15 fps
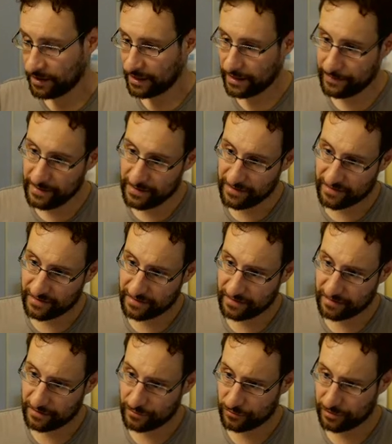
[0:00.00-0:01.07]
I mean,
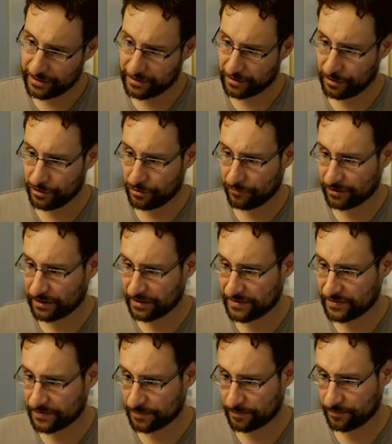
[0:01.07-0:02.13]
theoretically, you know what?
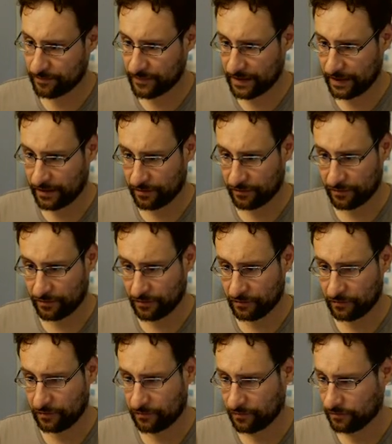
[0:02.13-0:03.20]
Let's. I don't know
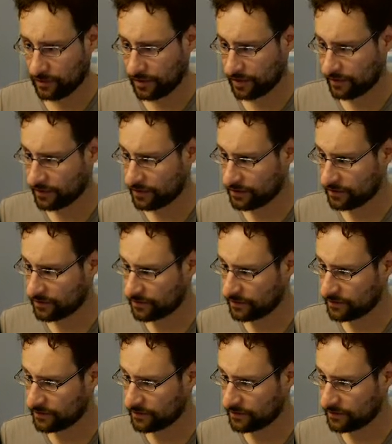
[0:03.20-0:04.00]
why that is.